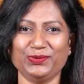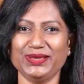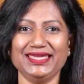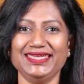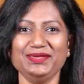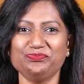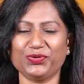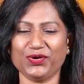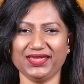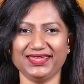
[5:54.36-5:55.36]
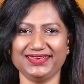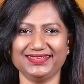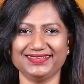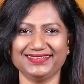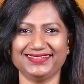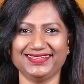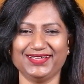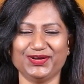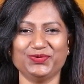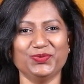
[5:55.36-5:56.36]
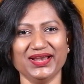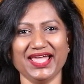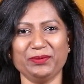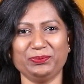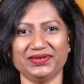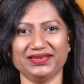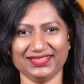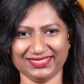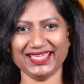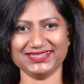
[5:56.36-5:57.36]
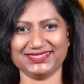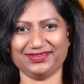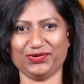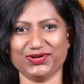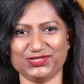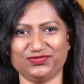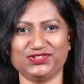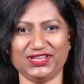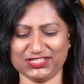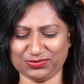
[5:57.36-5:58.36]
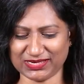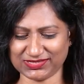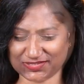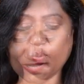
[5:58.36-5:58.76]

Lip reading: When he prayed, what happened? That's the crux of today's message.